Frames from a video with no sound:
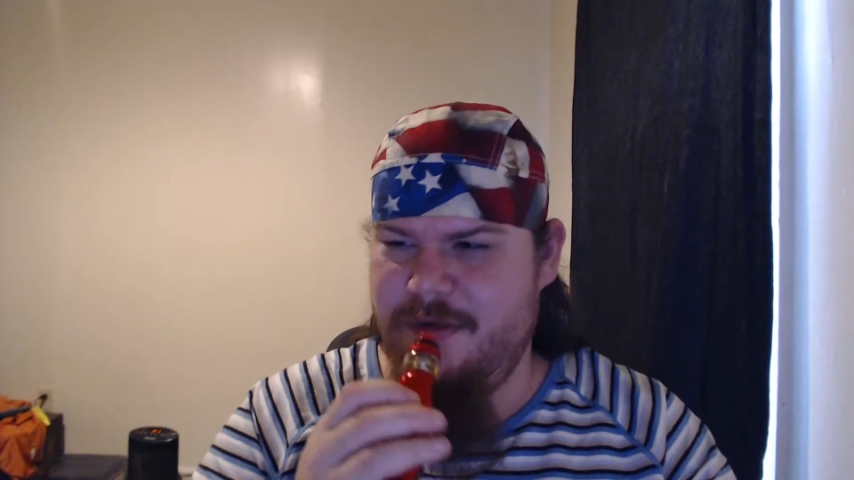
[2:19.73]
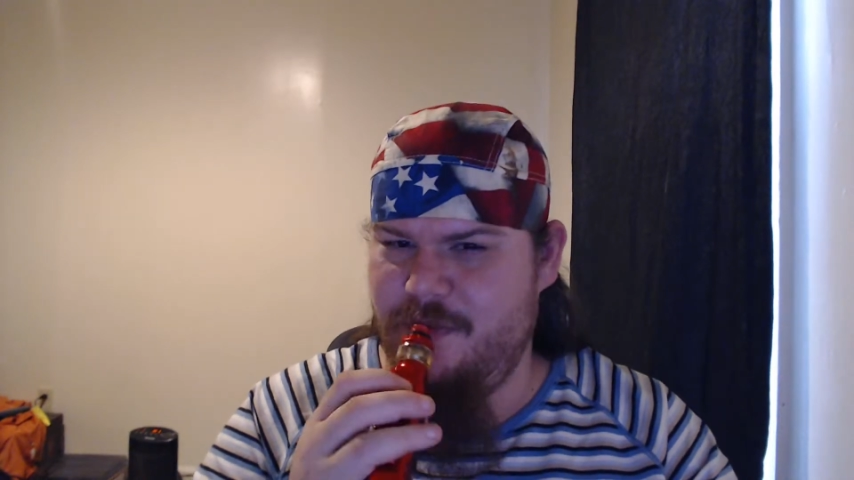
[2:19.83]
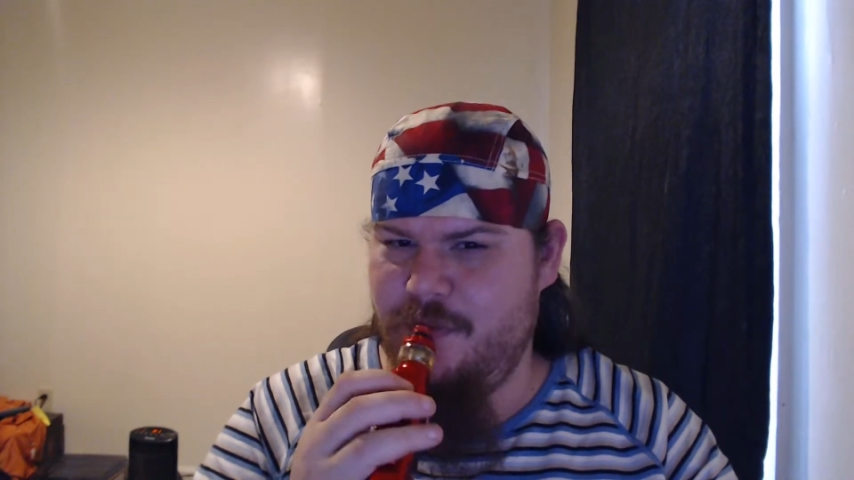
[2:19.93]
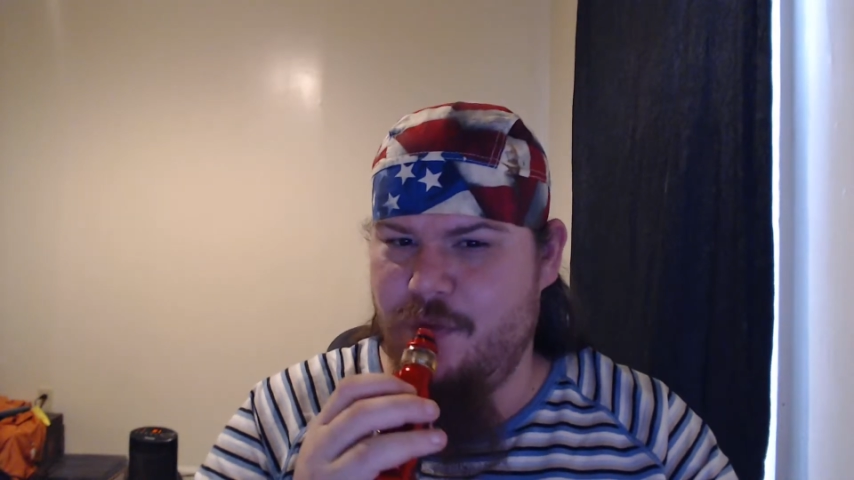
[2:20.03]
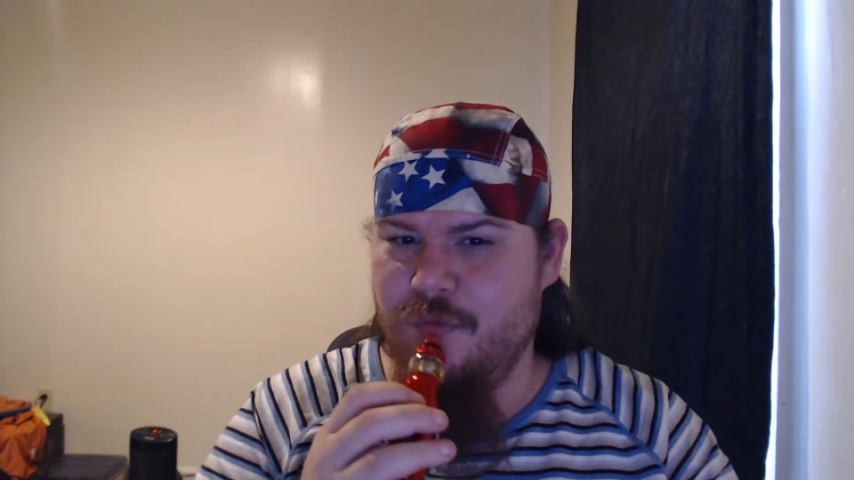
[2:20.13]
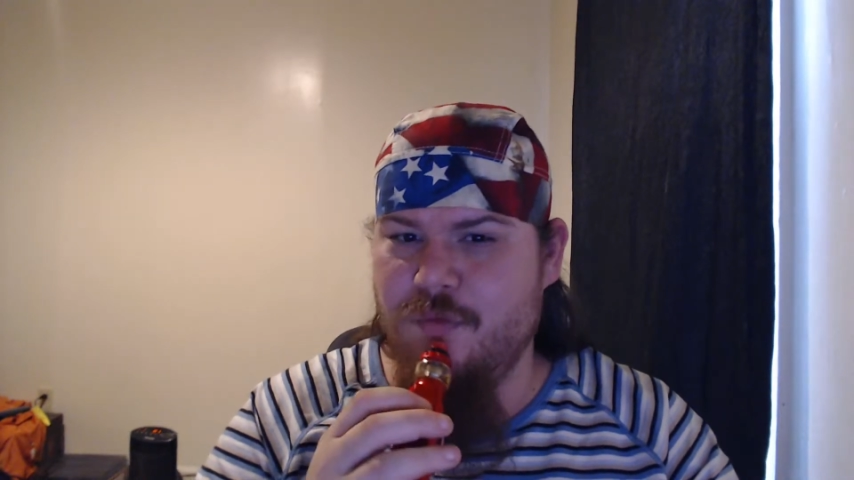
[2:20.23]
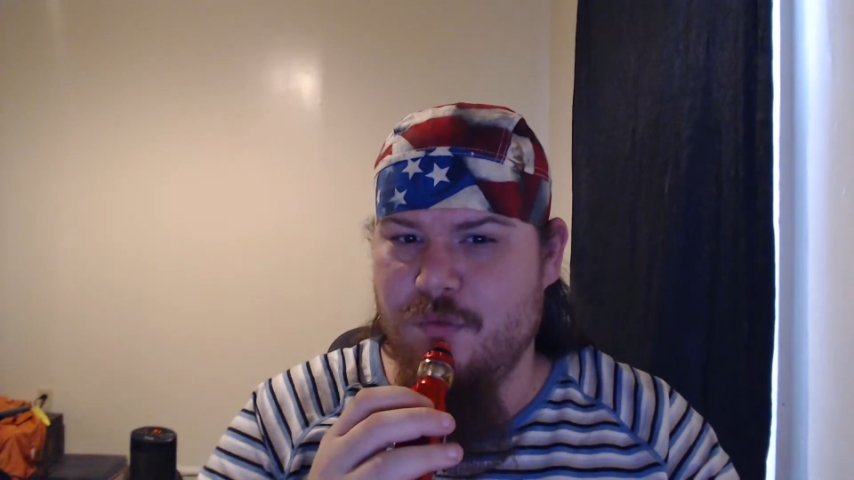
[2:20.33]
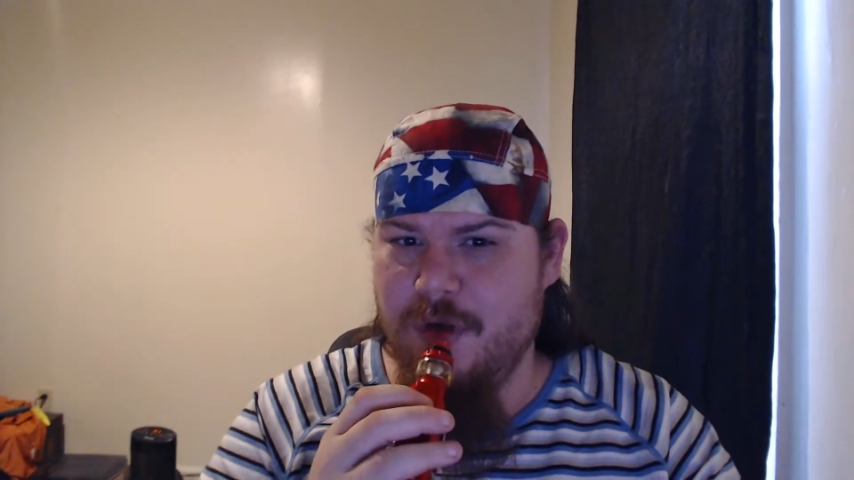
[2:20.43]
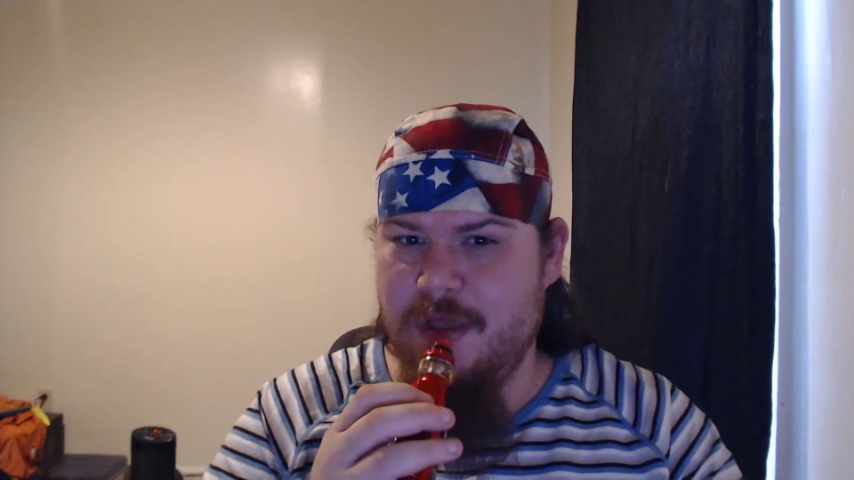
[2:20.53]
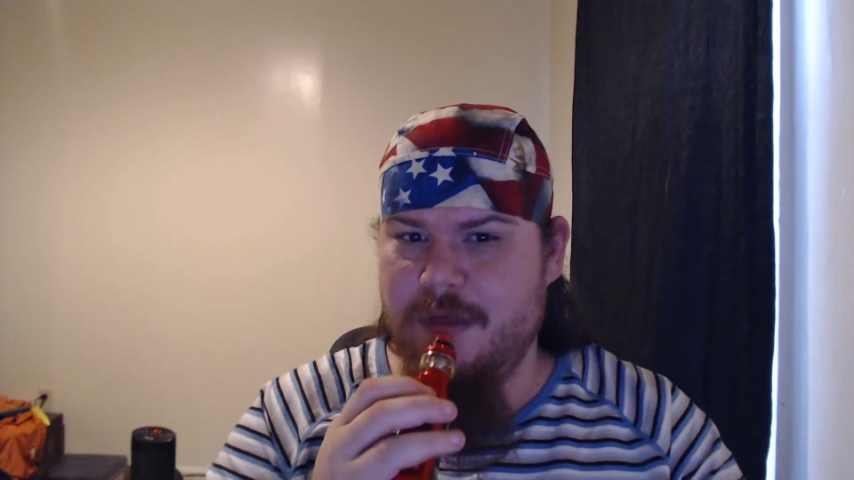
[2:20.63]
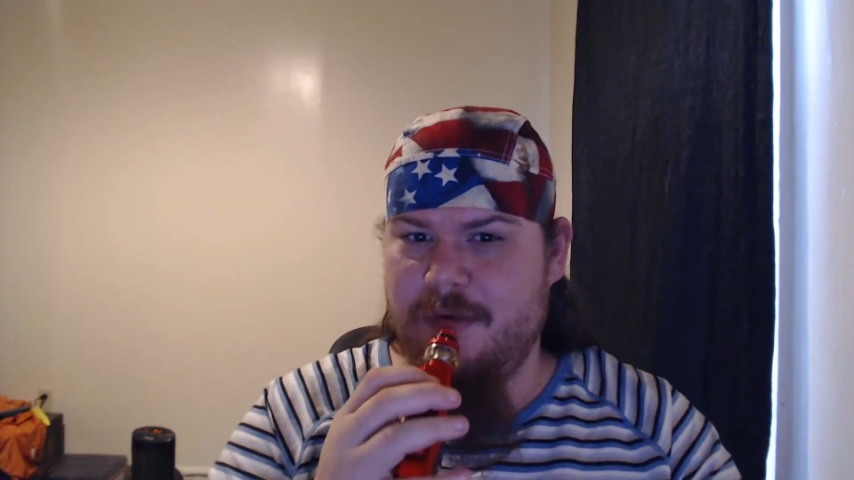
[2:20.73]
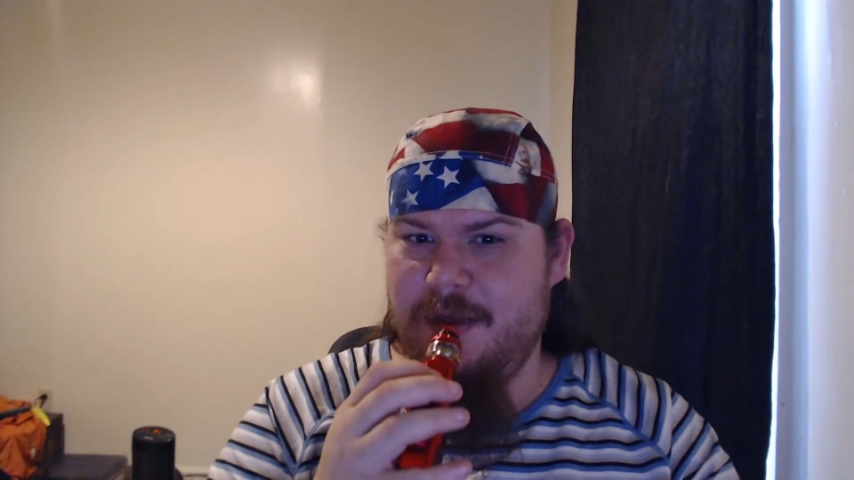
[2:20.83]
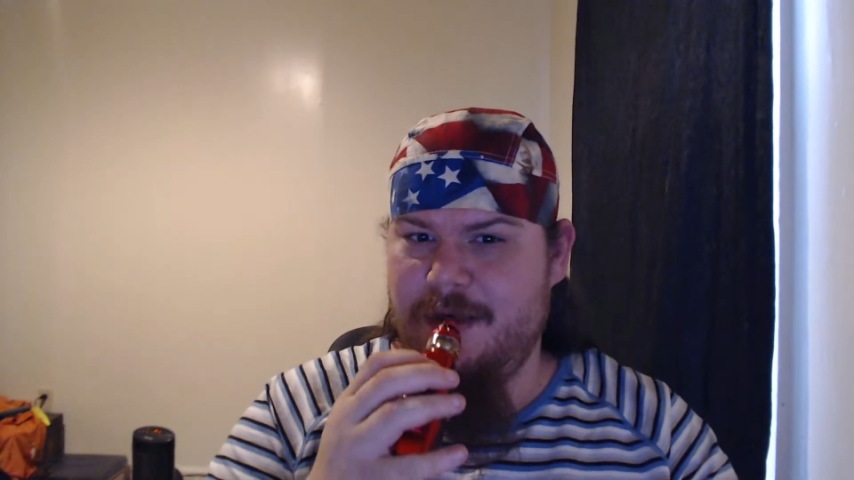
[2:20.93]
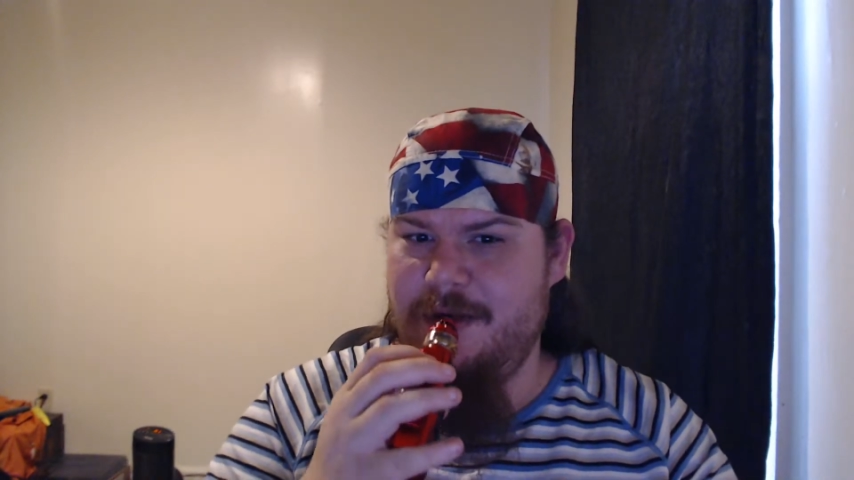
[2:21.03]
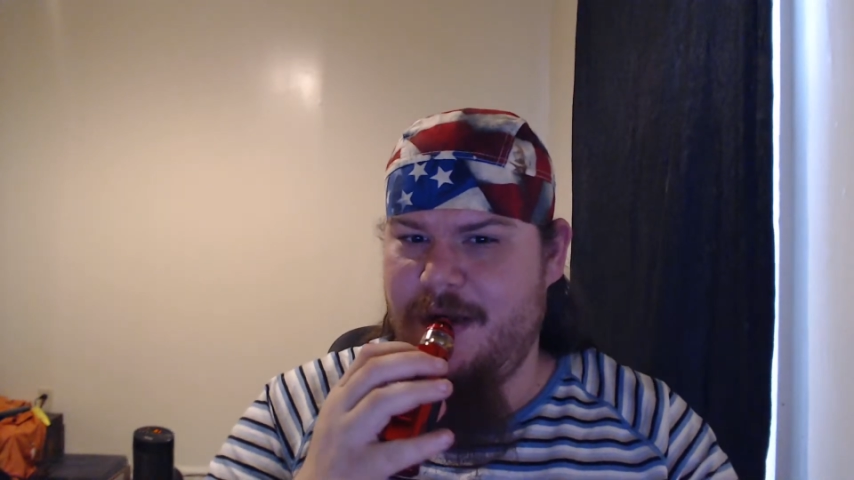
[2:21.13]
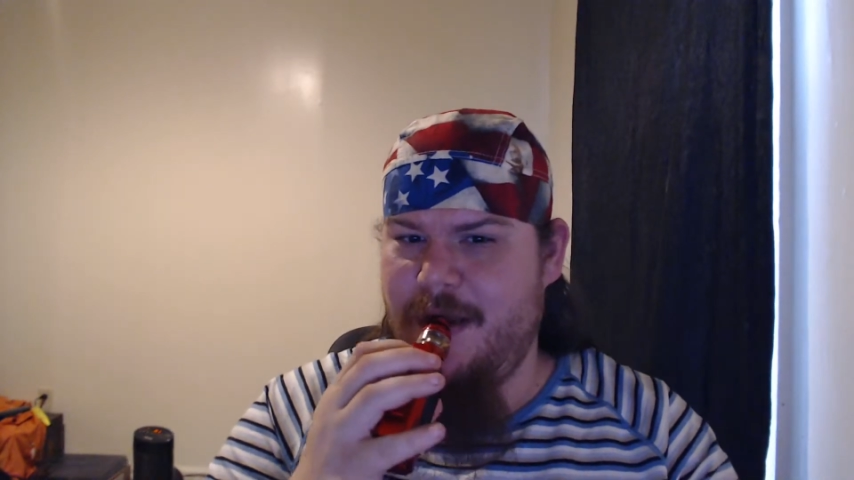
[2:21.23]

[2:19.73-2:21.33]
Really, really good.